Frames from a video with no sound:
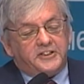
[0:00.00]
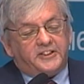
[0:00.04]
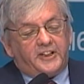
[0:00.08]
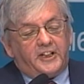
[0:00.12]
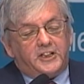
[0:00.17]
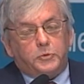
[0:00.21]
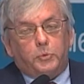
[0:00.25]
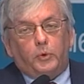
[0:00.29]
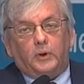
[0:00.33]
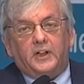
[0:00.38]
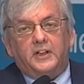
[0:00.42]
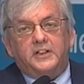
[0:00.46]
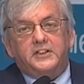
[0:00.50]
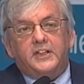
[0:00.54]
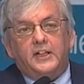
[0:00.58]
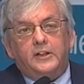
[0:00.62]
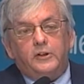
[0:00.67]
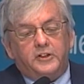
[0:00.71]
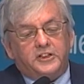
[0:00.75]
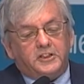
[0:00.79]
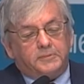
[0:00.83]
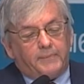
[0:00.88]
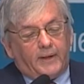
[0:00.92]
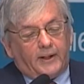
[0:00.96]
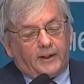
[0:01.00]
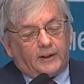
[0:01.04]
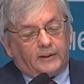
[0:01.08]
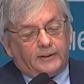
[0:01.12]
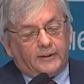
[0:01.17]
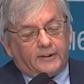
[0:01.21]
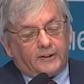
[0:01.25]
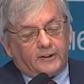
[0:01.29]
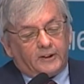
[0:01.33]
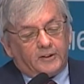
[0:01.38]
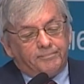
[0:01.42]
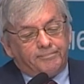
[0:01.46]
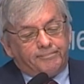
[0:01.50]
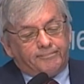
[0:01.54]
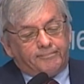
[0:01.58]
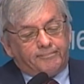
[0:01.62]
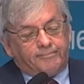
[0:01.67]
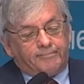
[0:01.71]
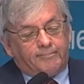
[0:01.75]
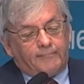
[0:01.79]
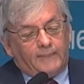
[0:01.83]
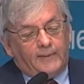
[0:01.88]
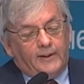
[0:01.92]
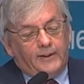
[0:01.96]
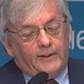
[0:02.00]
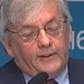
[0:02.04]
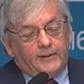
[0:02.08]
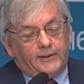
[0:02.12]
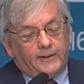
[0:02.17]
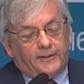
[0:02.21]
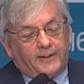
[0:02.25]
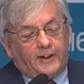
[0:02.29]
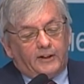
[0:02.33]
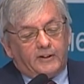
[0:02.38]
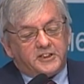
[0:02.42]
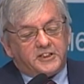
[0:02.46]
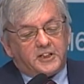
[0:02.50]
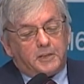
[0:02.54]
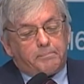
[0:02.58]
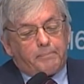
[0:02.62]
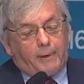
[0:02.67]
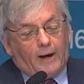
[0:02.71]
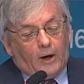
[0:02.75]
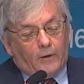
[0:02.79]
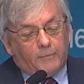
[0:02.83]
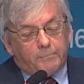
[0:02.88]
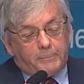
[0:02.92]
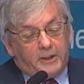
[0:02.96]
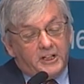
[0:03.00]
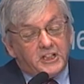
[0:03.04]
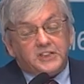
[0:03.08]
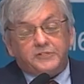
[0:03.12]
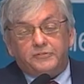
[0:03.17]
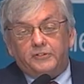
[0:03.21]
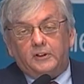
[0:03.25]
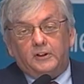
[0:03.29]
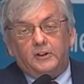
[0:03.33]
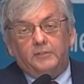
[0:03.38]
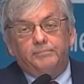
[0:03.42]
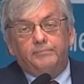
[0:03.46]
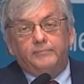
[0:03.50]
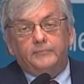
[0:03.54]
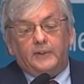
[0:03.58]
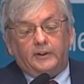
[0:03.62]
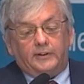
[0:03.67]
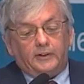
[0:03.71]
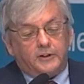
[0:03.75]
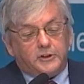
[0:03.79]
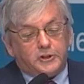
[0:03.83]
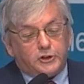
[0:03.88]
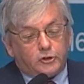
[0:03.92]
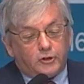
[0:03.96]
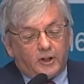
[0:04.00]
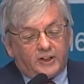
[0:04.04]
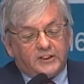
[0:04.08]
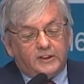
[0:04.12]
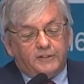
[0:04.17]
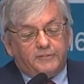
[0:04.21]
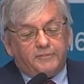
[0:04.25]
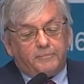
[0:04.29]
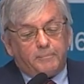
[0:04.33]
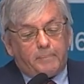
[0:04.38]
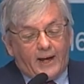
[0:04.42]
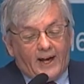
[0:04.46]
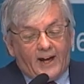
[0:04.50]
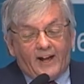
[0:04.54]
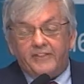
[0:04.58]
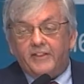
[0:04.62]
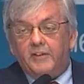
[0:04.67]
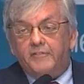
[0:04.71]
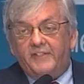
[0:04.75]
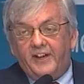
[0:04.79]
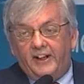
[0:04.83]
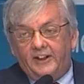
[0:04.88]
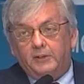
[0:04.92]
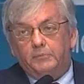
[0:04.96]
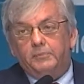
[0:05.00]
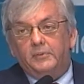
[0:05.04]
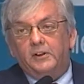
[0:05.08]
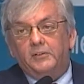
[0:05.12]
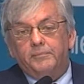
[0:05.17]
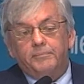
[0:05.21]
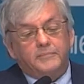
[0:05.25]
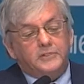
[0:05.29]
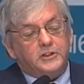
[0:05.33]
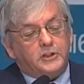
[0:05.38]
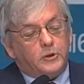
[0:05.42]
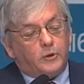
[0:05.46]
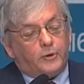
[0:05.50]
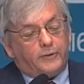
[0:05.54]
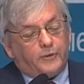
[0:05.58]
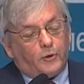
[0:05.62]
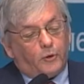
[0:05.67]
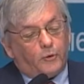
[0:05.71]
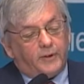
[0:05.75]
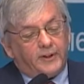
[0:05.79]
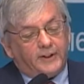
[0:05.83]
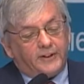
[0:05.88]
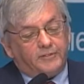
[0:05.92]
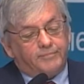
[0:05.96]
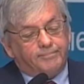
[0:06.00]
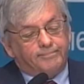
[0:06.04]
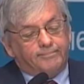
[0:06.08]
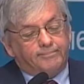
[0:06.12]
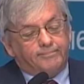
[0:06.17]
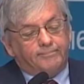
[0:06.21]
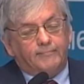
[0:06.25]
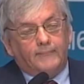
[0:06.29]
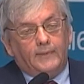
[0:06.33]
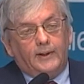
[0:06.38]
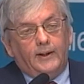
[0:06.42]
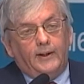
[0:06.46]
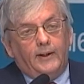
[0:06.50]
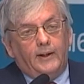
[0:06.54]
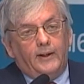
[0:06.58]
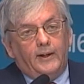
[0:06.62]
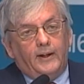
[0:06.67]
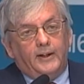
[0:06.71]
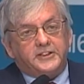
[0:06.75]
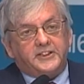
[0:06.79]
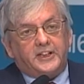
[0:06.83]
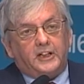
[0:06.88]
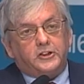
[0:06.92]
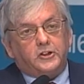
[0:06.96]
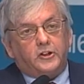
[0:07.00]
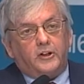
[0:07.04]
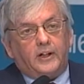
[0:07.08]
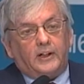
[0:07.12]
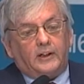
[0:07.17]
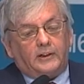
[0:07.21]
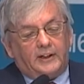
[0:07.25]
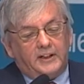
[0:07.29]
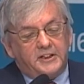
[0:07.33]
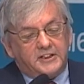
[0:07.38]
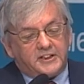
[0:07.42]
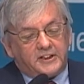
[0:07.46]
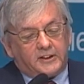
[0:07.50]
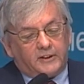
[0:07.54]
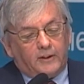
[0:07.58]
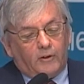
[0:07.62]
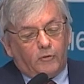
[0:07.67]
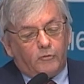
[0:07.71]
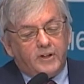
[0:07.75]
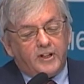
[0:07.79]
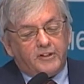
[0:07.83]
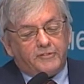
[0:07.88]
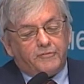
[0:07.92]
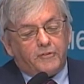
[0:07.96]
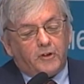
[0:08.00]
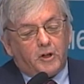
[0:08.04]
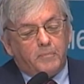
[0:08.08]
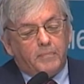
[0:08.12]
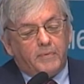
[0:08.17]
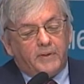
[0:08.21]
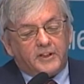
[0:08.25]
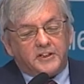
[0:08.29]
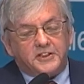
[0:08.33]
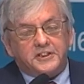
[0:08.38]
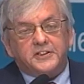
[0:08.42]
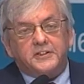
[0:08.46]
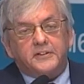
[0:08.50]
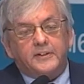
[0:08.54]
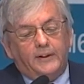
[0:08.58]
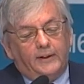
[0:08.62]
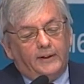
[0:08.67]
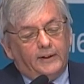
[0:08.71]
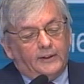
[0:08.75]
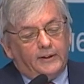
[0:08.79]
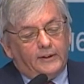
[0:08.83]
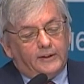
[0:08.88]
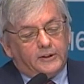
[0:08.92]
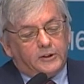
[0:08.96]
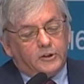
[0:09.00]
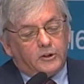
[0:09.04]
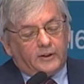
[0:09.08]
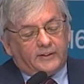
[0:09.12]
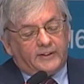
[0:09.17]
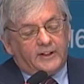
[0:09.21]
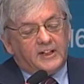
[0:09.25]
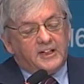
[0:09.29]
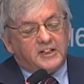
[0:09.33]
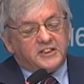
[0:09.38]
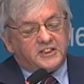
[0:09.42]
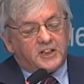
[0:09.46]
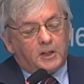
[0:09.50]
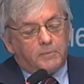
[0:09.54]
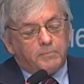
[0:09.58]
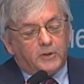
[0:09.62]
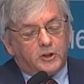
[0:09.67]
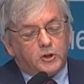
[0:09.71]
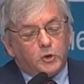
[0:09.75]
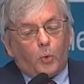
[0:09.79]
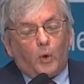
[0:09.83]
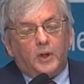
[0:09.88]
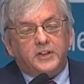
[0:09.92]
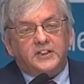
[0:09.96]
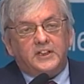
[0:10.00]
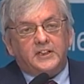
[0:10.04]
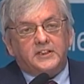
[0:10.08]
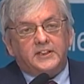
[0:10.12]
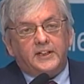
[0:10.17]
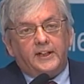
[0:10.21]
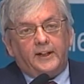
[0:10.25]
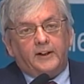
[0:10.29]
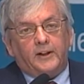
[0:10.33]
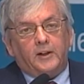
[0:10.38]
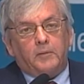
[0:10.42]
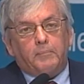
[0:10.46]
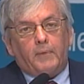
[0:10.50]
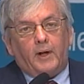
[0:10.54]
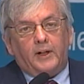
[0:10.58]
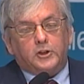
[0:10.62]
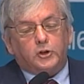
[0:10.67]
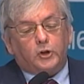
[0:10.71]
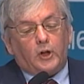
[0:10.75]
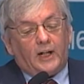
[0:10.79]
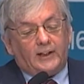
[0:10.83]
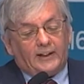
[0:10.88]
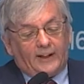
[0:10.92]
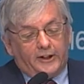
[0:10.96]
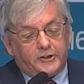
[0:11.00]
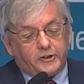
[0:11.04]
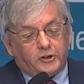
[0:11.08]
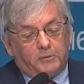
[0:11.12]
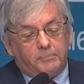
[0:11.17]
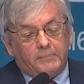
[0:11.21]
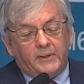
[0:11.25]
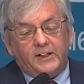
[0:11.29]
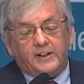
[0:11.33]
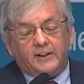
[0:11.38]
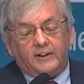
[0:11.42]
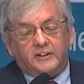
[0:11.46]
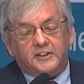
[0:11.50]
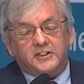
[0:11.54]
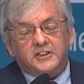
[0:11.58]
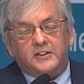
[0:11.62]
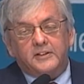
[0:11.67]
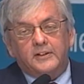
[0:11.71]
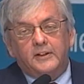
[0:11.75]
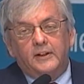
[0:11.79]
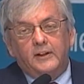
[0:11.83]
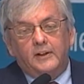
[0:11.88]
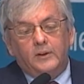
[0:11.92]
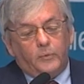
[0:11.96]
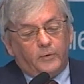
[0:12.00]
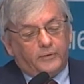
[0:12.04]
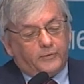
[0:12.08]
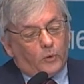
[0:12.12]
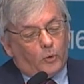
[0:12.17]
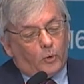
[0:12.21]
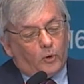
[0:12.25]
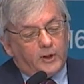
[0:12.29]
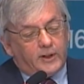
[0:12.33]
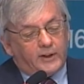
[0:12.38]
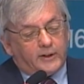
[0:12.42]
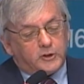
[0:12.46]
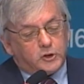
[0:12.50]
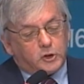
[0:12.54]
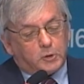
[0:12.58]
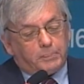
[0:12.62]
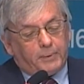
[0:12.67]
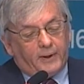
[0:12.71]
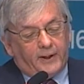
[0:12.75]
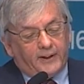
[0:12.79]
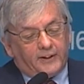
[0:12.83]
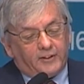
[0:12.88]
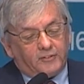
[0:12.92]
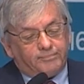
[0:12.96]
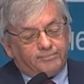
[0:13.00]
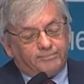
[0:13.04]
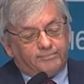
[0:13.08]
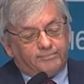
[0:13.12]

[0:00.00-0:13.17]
States will continue to make clear that there is a peaceful and constructive path available to North Korea. Secretary Clinton reaffirmed this during the December 2010 trilateral meetings with Korea and Japan.